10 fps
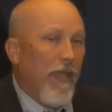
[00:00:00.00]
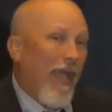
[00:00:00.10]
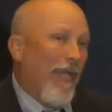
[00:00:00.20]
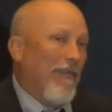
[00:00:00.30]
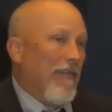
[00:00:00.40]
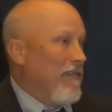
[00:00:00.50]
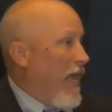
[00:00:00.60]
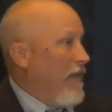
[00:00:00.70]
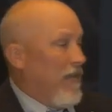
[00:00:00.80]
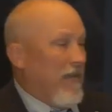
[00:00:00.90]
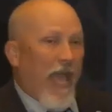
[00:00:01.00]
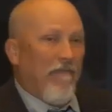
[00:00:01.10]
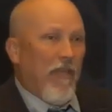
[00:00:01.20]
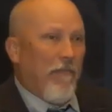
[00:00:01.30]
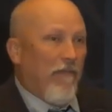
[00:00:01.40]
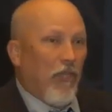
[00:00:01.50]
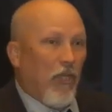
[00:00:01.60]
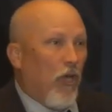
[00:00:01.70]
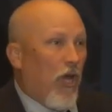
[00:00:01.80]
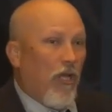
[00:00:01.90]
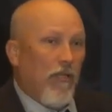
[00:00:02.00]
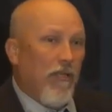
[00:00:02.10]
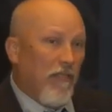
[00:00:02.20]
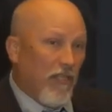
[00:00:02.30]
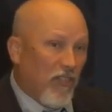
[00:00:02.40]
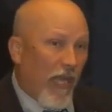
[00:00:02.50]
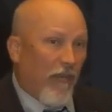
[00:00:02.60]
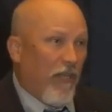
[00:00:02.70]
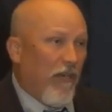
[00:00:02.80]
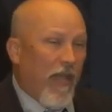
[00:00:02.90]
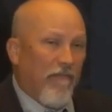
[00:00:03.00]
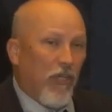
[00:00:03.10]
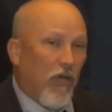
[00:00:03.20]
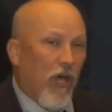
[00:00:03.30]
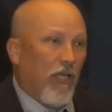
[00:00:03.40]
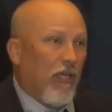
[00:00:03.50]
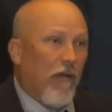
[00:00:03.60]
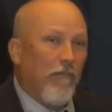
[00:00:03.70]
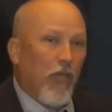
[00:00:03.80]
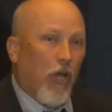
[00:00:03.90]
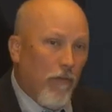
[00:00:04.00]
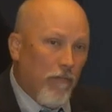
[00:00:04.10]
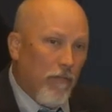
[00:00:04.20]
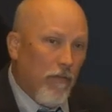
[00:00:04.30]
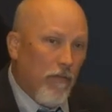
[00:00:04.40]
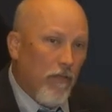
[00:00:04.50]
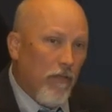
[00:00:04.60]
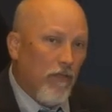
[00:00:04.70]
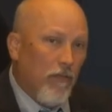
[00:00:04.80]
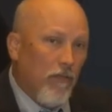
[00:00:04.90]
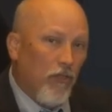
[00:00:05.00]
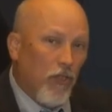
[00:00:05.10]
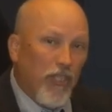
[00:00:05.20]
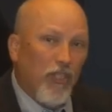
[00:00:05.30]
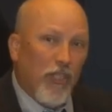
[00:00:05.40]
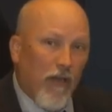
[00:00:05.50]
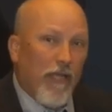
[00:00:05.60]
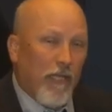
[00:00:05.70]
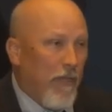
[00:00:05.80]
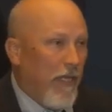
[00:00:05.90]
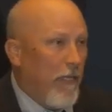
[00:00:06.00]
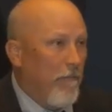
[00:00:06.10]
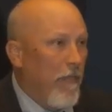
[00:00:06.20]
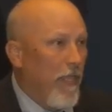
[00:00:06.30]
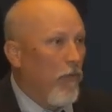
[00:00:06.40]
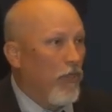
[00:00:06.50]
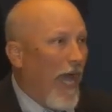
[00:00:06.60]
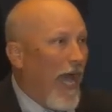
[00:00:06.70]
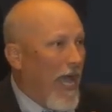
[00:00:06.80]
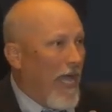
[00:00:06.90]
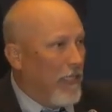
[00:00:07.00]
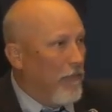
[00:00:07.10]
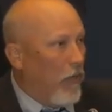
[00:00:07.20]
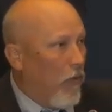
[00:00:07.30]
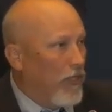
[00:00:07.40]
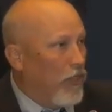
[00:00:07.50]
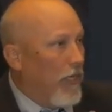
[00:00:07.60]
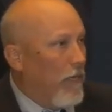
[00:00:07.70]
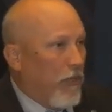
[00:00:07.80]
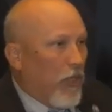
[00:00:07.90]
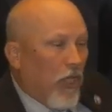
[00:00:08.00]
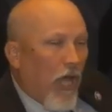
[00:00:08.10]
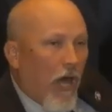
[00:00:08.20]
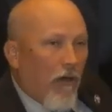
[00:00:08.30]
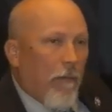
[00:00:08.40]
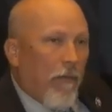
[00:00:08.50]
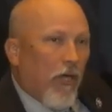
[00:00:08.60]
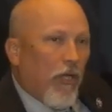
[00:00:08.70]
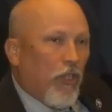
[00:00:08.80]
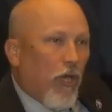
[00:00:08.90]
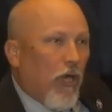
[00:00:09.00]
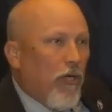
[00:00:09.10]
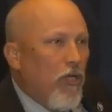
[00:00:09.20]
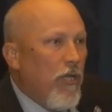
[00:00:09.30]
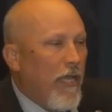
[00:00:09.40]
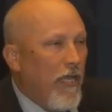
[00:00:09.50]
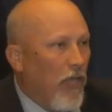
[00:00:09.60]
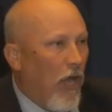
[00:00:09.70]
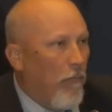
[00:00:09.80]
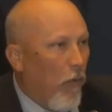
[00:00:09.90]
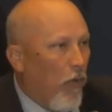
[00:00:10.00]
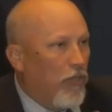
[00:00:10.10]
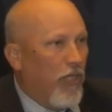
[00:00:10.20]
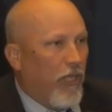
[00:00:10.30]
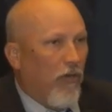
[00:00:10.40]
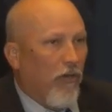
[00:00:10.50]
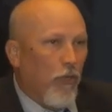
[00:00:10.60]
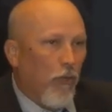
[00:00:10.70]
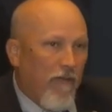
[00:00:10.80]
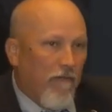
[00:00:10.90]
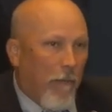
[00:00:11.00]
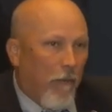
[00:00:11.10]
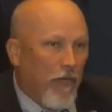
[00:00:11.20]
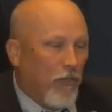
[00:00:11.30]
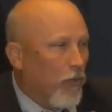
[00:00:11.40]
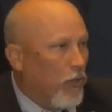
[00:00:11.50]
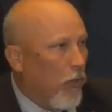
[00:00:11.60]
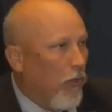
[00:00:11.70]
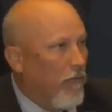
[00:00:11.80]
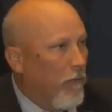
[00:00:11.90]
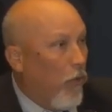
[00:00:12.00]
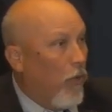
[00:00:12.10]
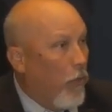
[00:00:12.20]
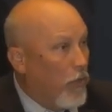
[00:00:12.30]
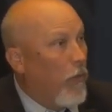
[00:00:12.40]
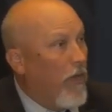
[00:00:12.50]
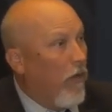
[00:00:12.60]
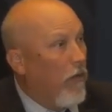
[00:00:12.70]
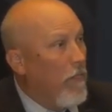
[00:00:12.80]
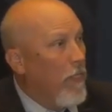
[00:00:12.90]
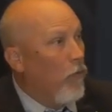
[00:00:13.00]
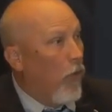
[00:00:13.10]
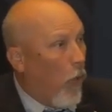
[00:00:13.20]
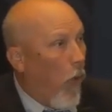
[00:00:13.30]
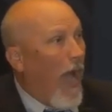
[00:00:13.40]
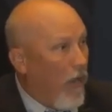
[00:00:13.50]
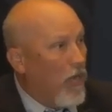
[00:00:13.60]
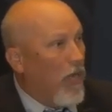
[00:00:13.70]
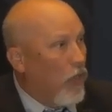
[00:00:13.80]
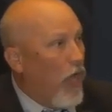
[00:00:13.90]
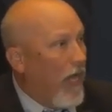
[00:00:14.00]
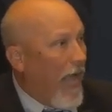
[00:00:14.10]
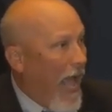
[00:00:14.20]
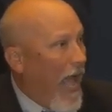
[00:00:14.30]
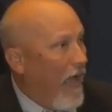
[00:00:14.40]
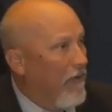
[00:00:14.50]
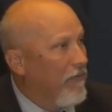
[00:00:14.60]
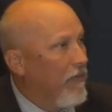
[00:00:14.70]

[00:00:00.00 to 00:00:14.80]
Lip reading: And then have them have the gall, the secretary to have the gall to come to the Judiciary Committee, in which I asked him the question and put the law up on a chart, is our border secure and do we have operational control of the border, which we are required under law to have?